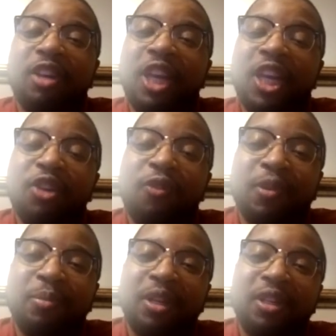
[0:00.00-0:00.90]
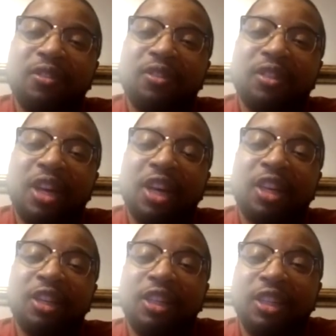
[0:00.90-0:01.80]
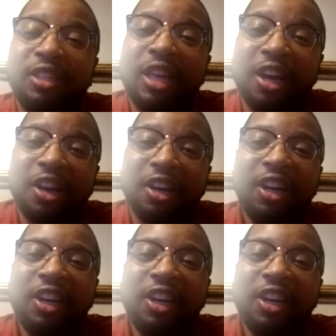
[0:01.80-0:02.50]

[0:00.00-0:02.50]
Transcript: heal from a Achilles tear.